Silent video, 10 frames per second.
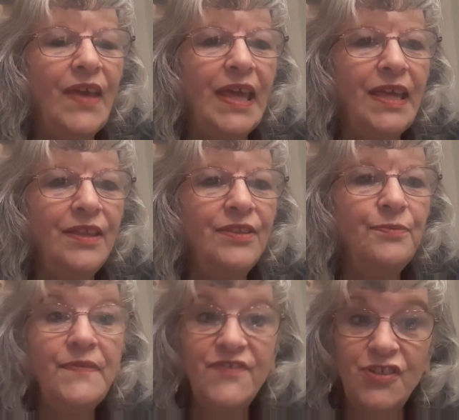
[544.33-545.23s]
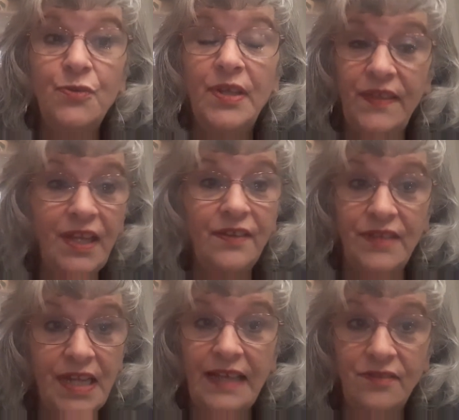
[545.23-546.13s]
a thrift store there
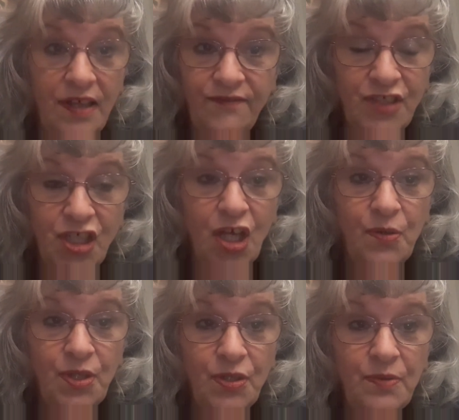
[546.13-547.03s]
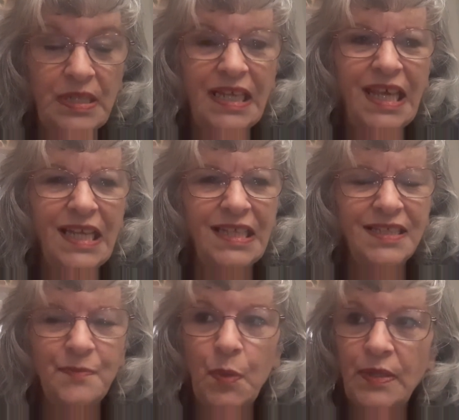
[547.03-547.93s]
that I love to go to, and again,
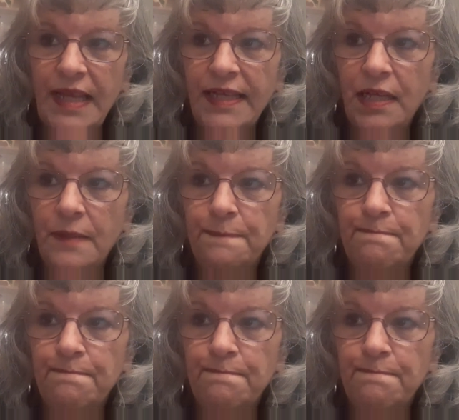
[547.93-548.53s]
it's more like a